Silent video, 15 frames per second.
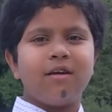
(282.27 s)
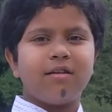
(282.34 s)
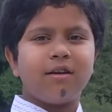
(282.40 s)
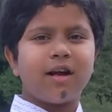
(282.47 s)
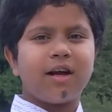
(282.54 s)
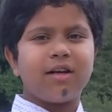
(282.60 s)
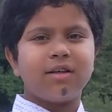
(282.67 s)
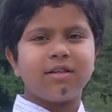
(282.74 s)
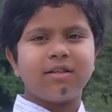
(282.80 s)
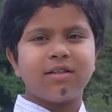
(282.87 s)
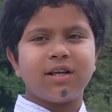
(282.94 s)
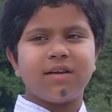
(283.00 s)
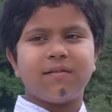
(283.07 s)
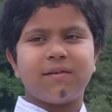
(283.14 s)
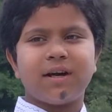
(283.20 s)
Narayana
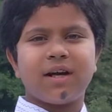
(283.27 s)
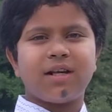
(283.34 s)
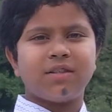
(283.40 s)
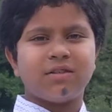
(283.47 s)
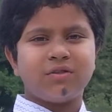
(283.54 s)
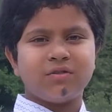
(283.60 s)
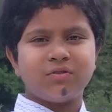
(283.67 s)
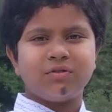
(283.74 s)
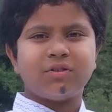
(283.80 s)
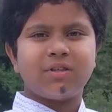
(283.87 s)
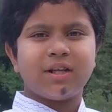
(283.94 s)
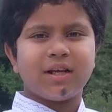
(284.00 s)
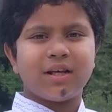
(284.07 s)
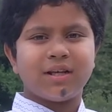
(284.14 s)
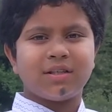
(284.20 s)
Seva has two
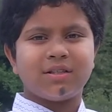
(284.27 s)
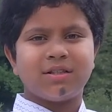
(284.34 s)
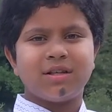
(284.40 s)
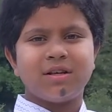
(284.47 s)
things